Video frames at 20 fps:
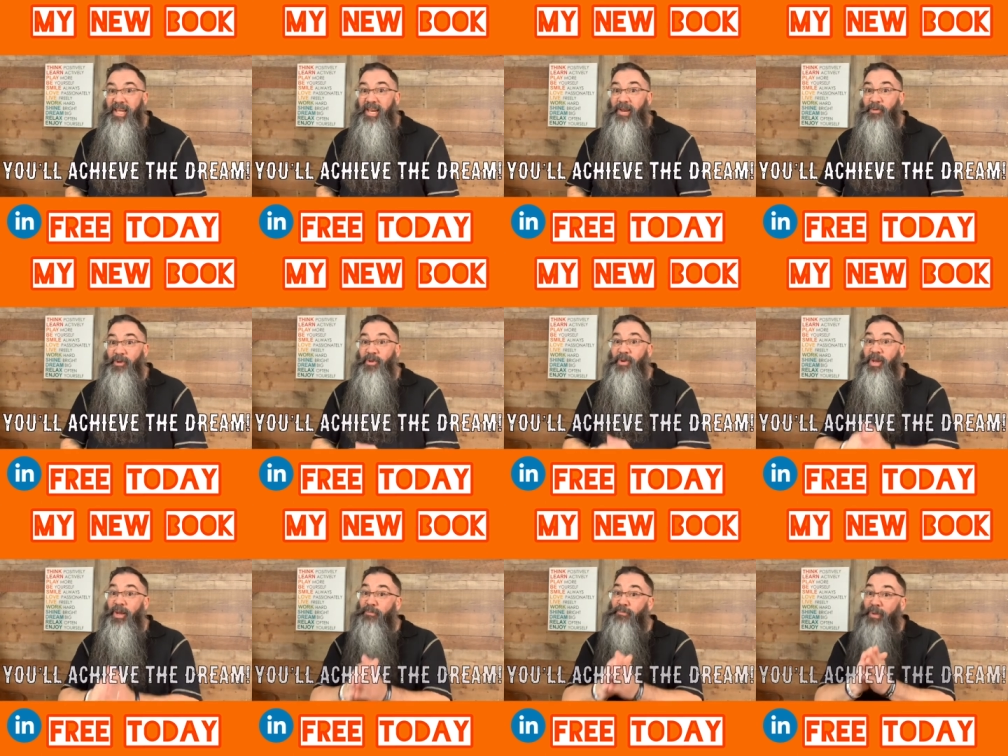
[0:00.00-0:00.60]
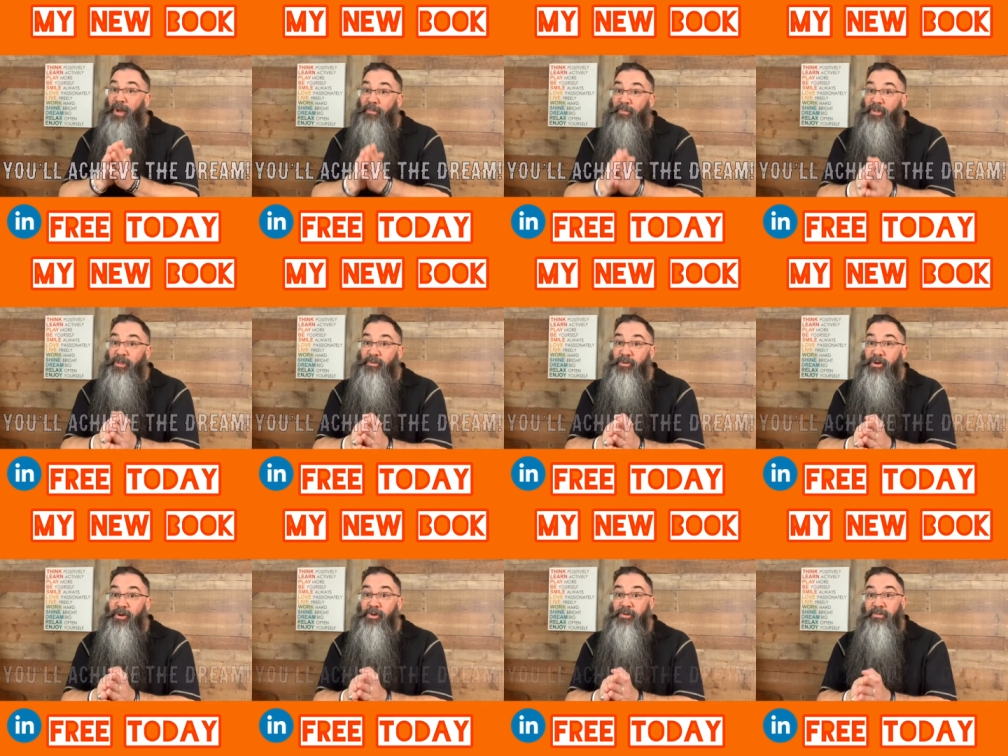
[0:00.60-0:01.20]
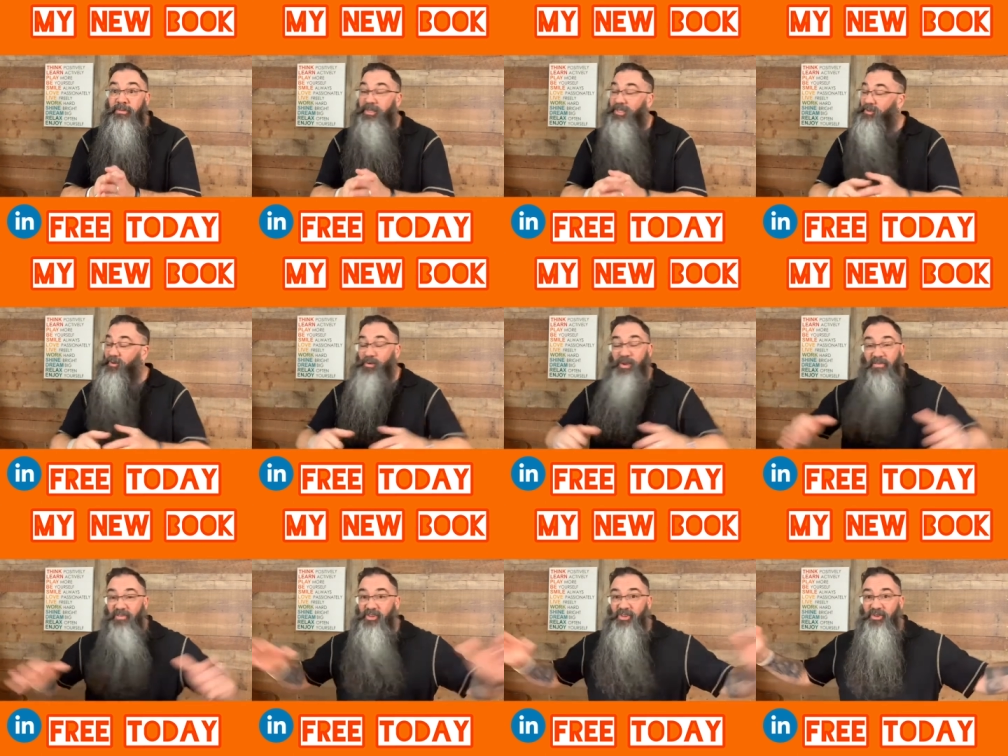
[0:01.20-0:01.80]
When you hit a bump in the road, you don't
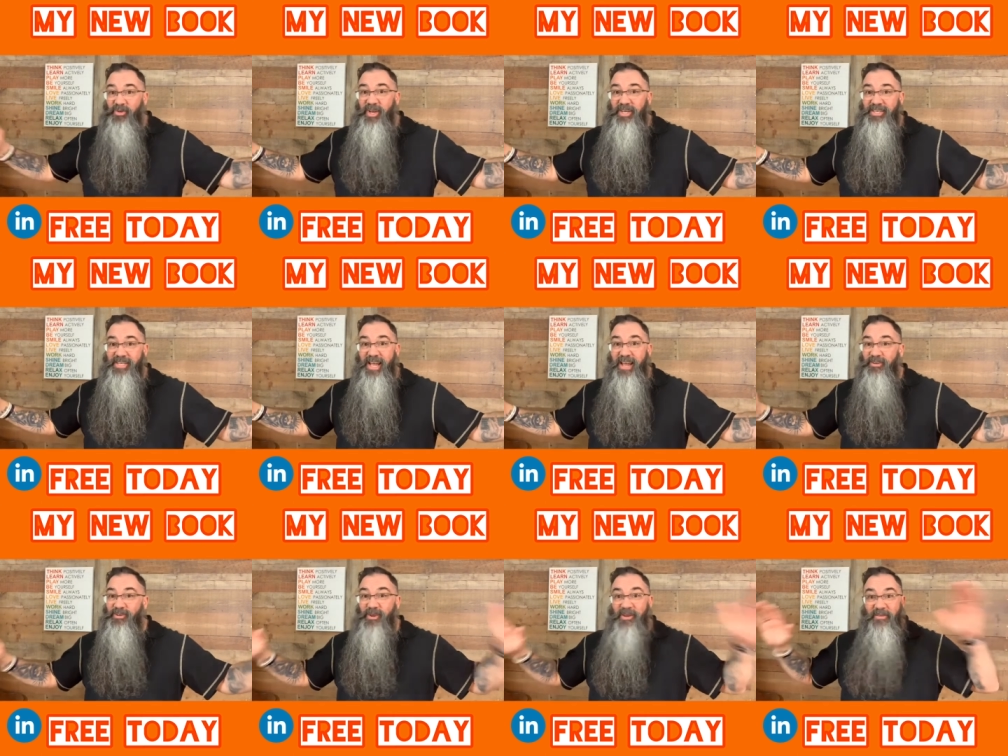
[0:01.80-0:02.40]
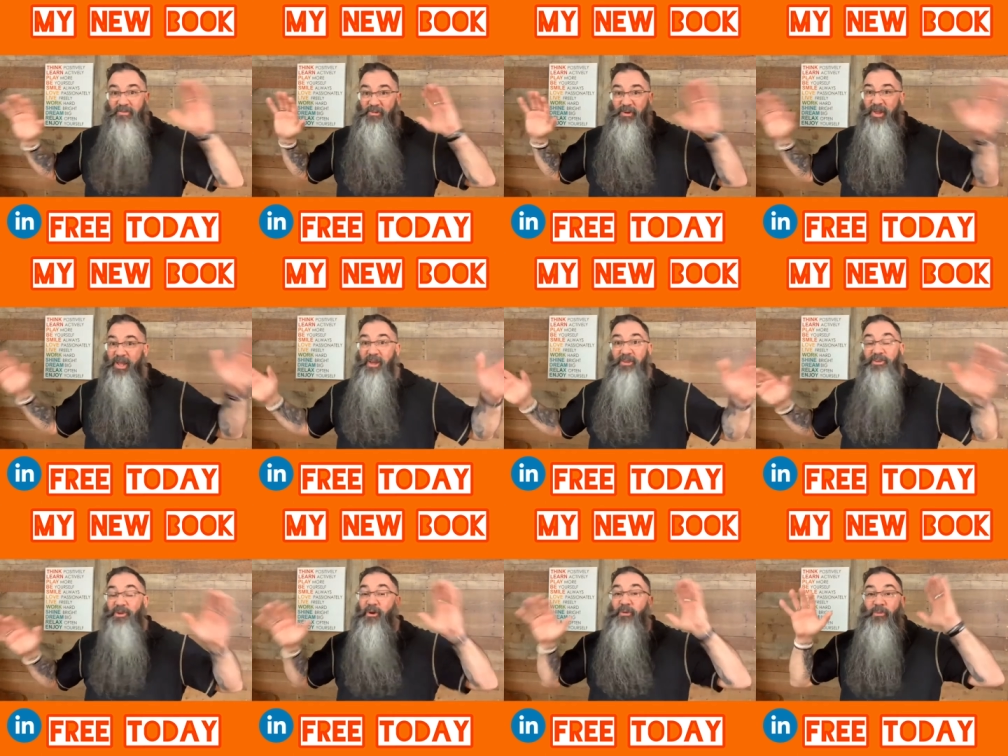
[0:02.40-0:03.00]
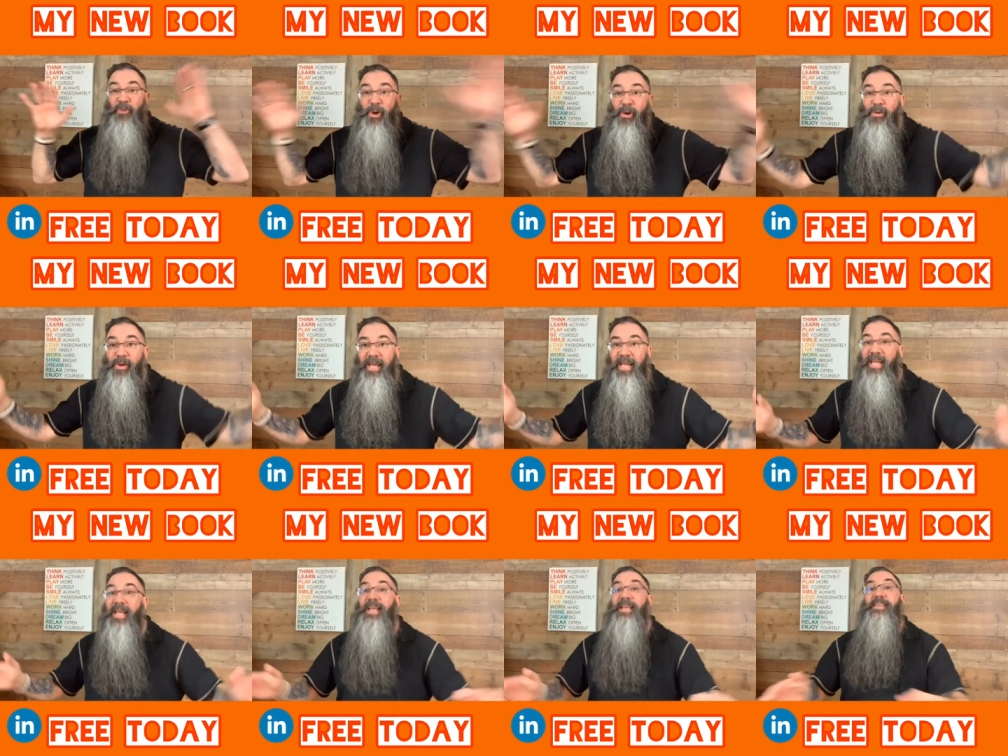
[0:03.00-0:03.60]
have to stress out, don't have to freak out, don't worry.